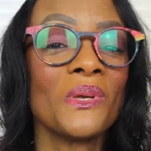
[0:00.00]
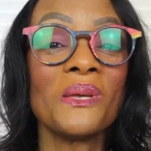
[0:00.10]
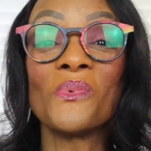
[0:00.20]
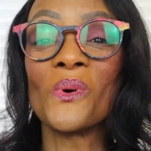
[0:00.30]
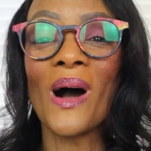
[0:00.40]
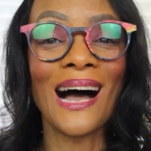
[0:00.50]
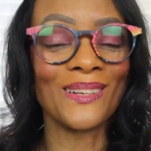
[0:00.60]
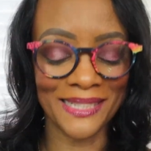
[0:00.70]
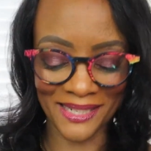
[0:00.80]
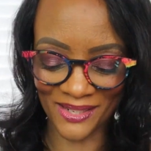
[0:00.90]
people
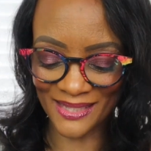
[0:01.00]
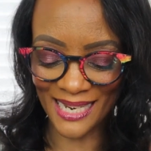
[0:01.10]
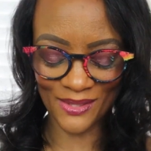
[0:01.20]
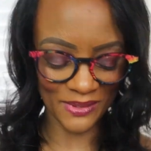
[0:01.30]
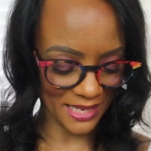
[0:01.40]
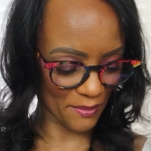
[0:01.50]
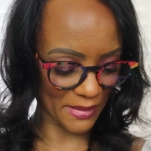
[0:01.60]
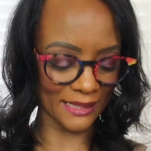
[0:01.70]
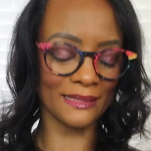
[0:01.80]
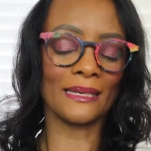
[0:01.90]
out there. That's what that
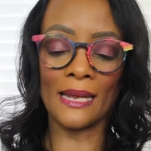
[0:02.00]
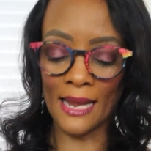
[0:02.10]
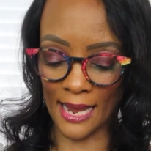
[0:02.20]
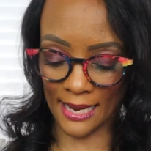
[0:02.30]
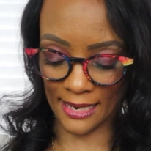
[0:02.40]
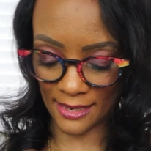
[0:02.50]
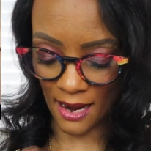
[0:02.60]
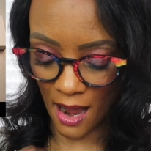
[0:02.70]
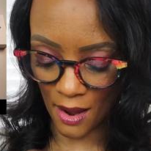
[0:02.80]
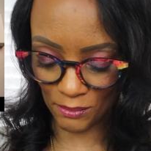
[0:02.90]
means.
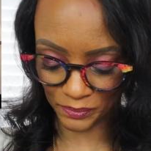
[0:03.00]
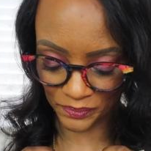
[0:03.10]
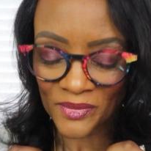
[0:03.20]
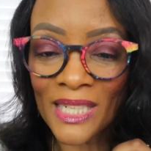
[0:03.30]
And